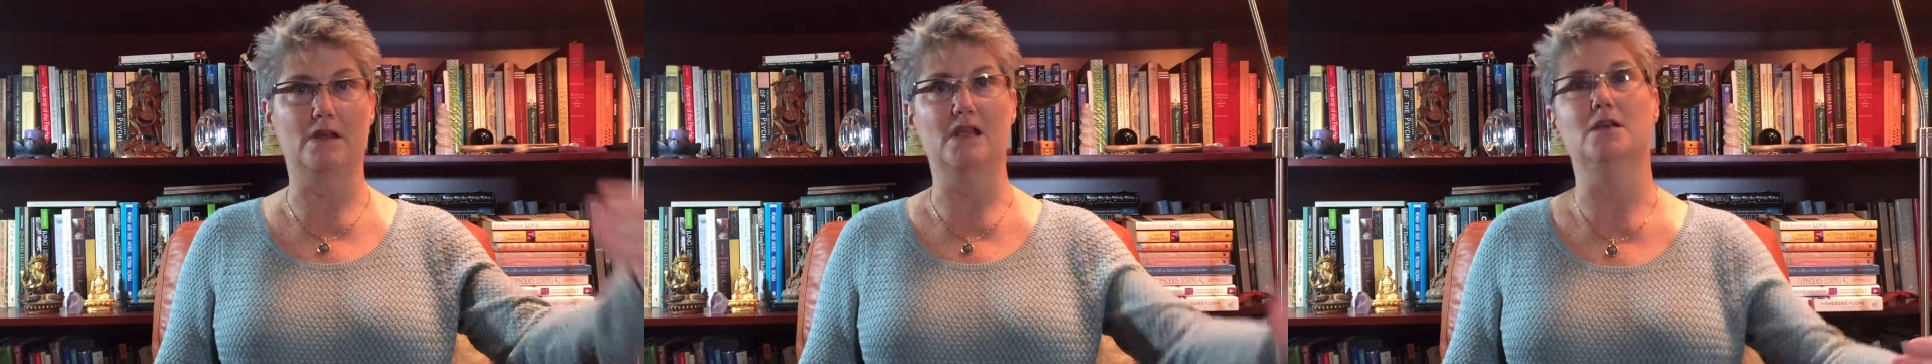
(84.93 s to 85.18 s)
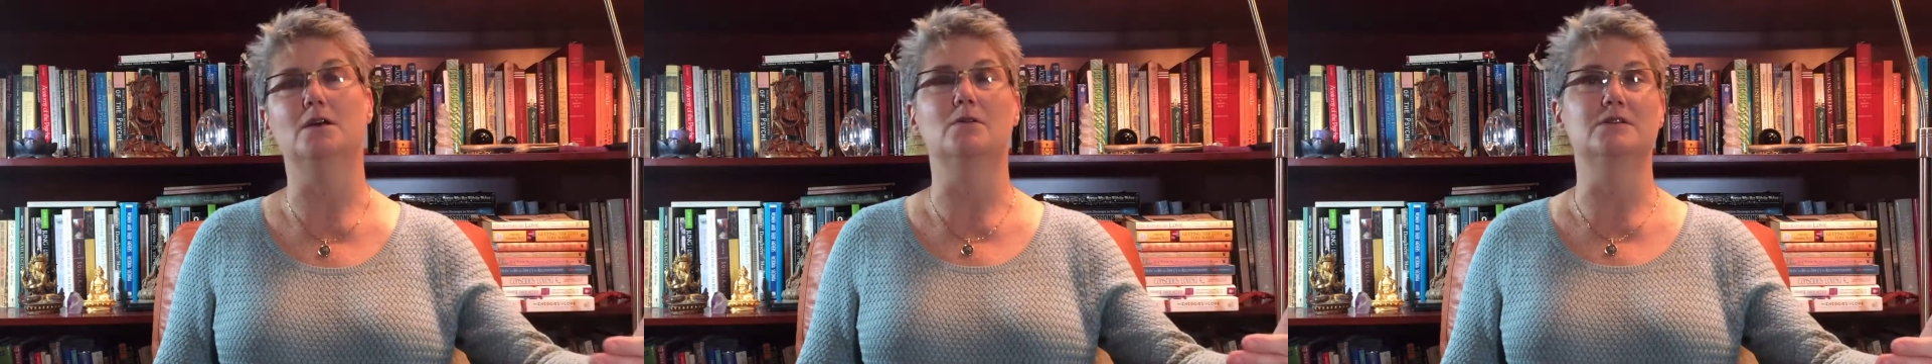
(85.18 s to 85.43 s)

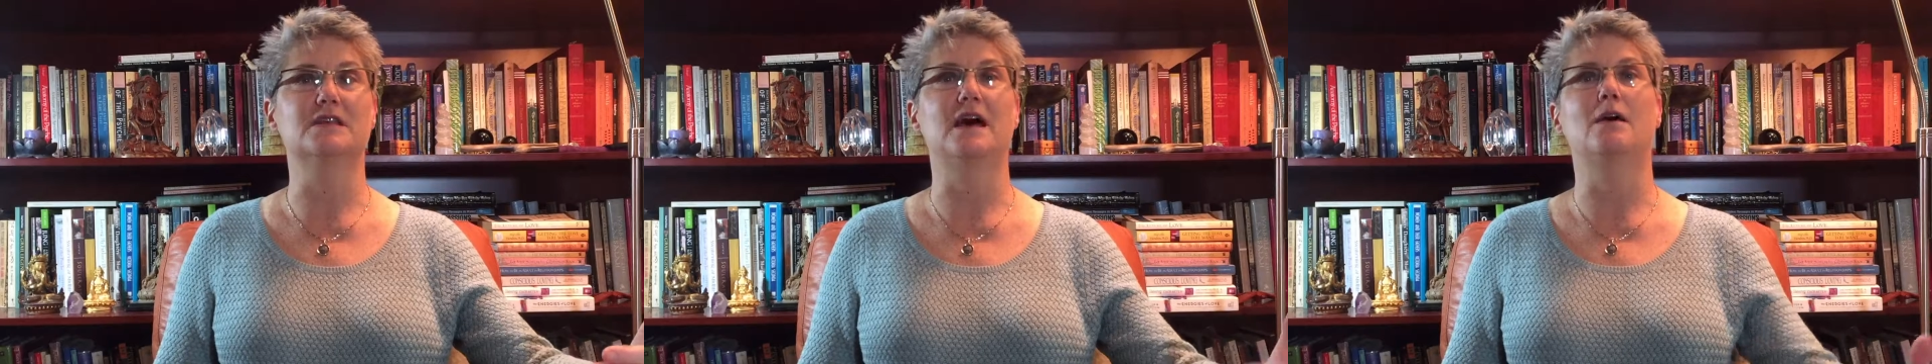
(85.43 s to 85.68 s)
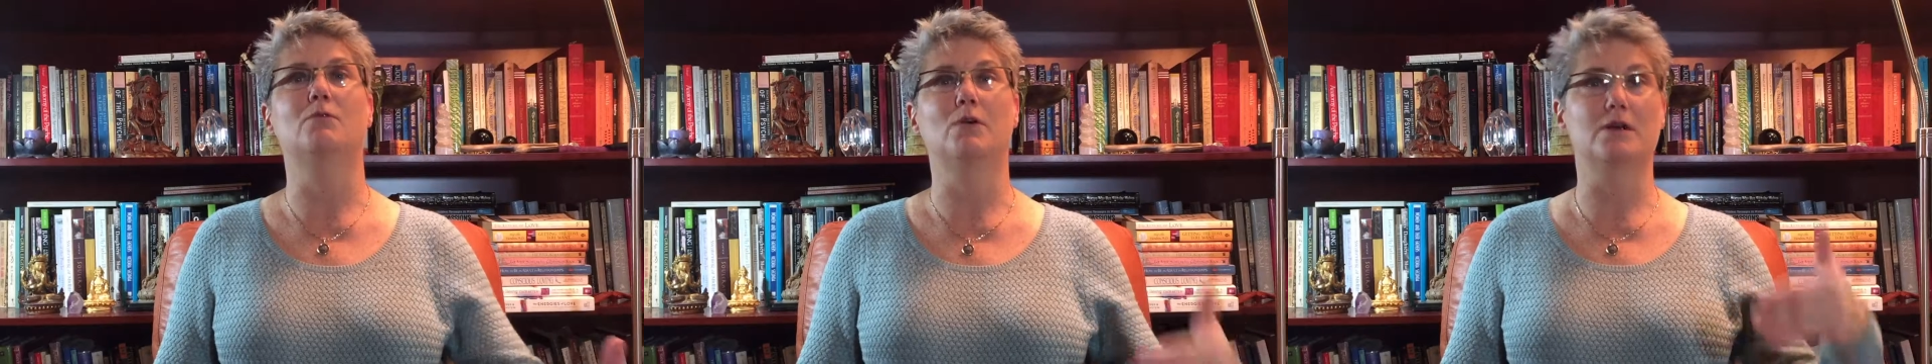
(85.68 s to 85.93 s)
ego is
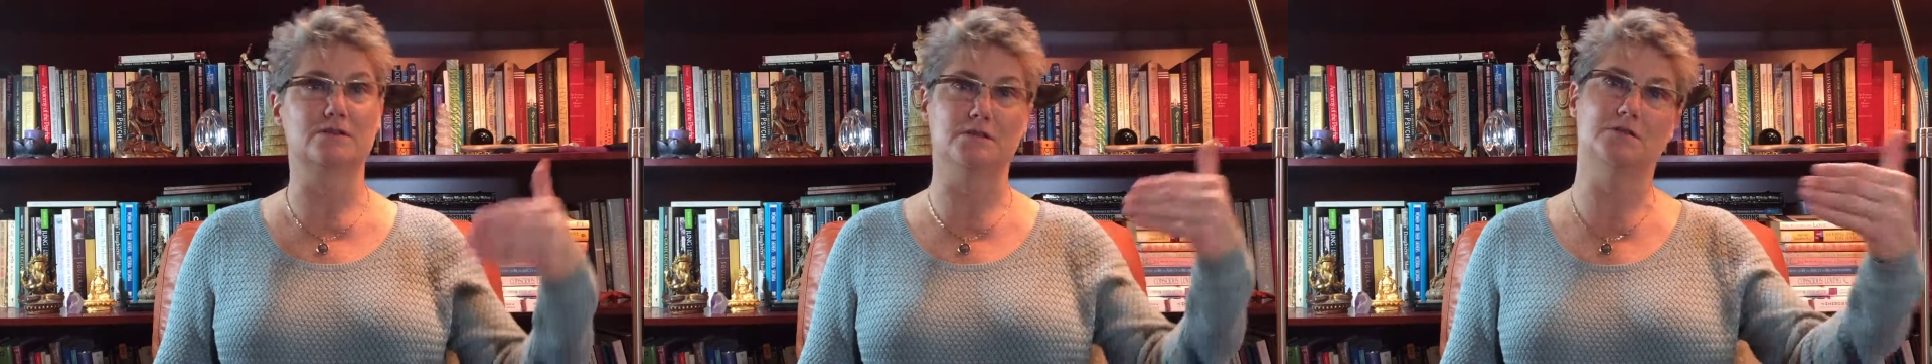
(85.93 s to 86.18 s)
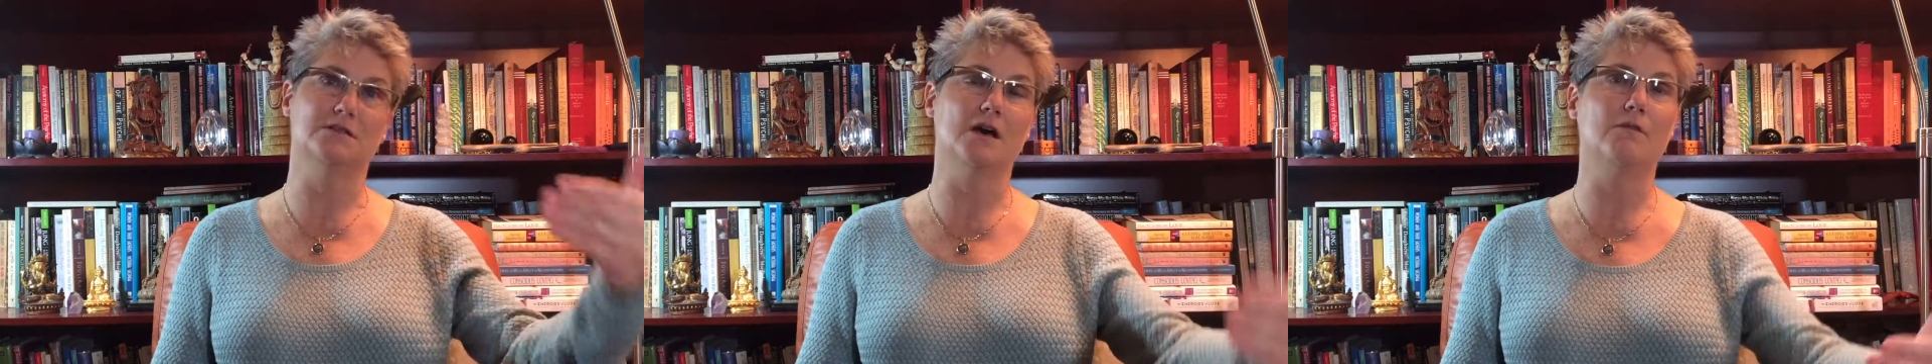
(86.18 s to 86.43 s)
at, where's
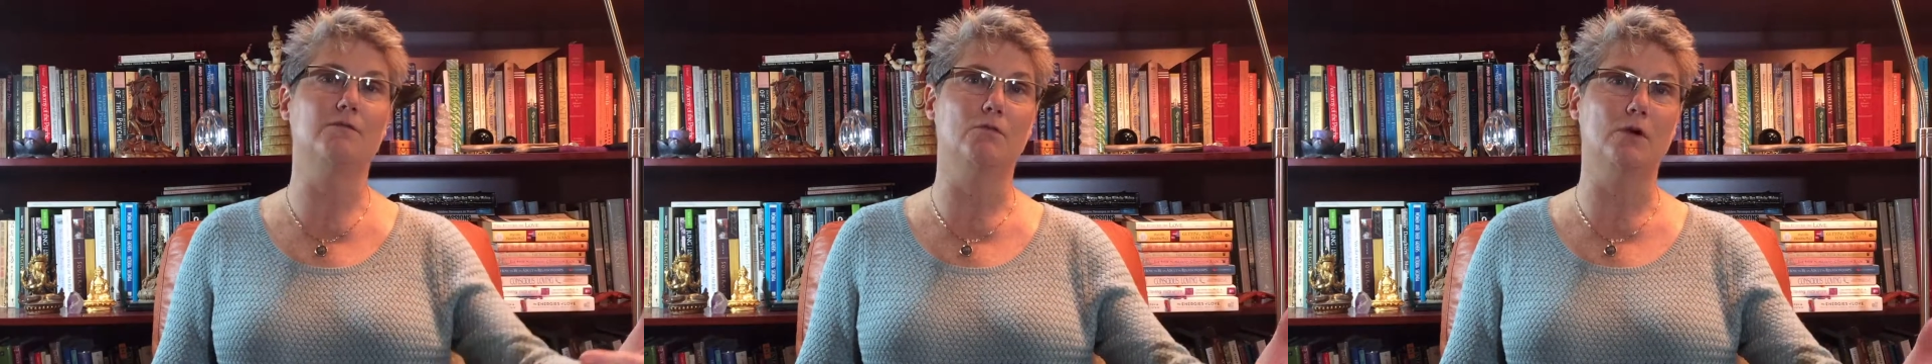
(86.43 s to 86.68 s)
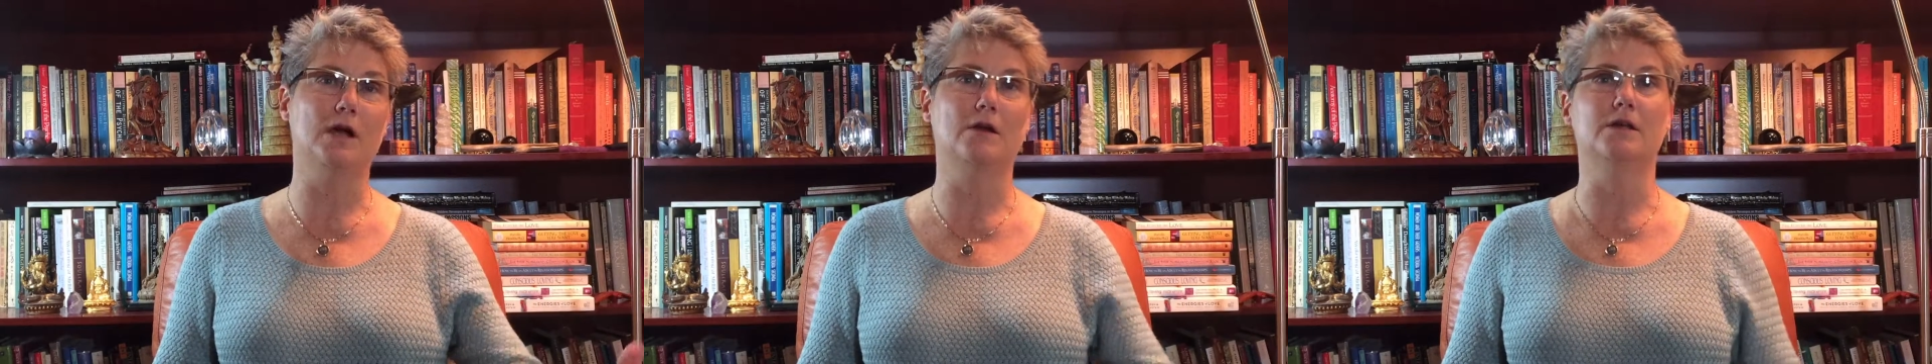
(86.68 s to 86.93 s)
their
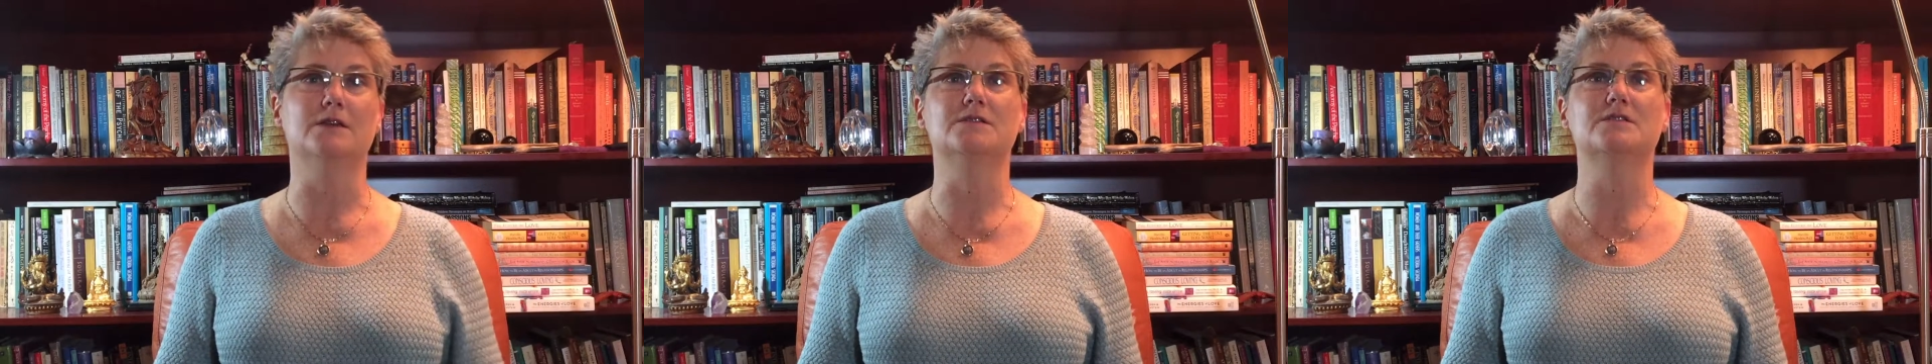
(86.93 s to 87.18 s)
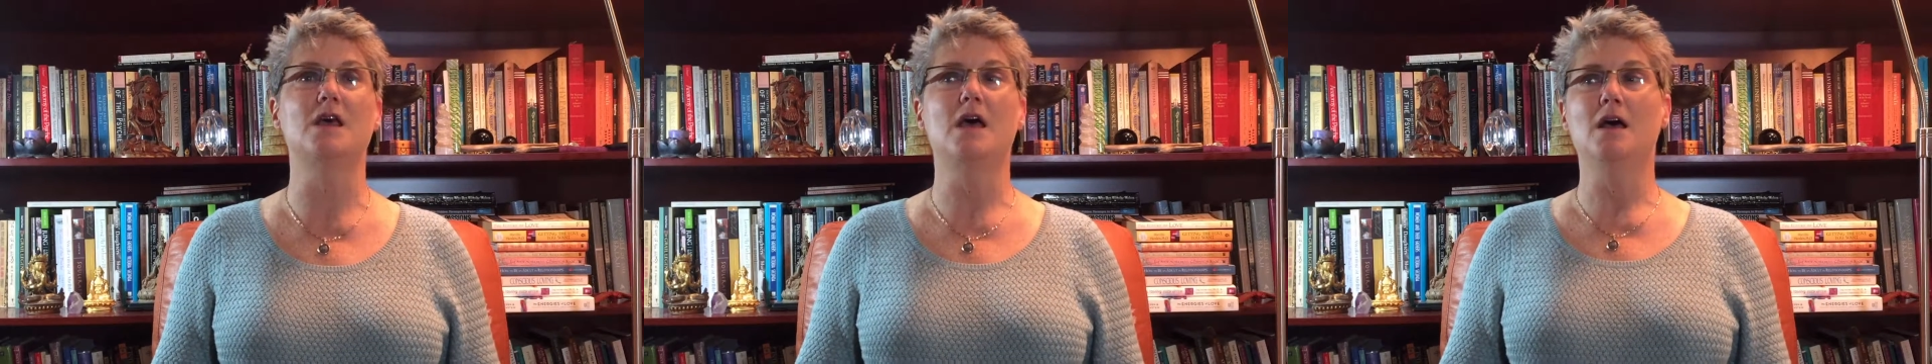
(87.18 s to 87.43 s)

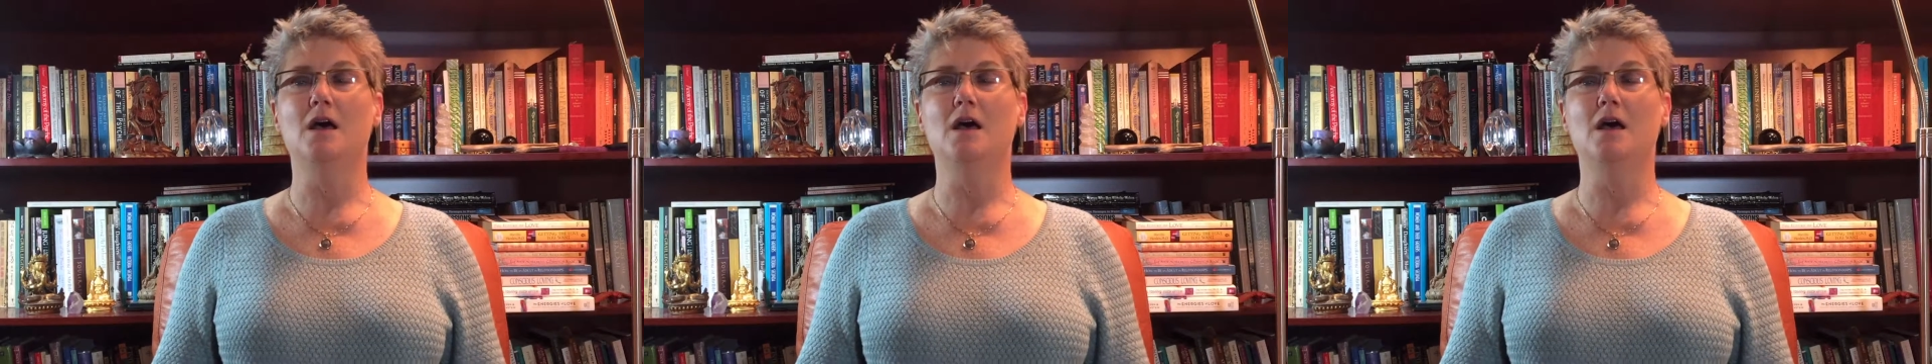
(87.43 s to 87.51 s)
self-awareness,